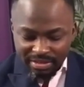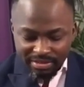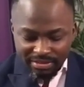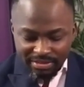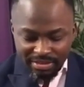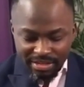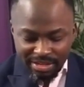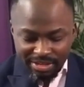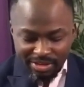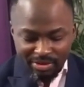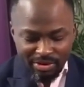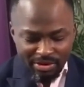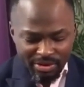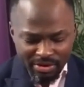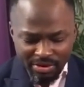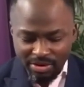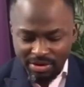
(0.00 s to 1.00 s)
Thank you,
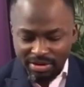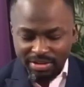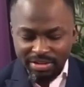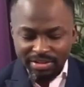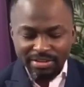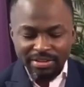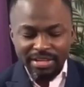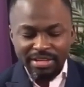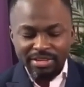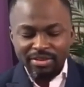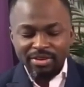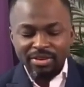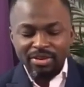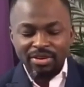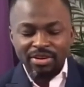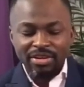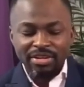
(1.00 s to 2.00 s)
Lord. Thank you,
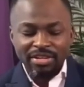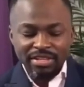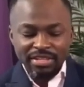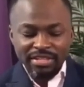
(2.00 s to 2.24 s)
Lord.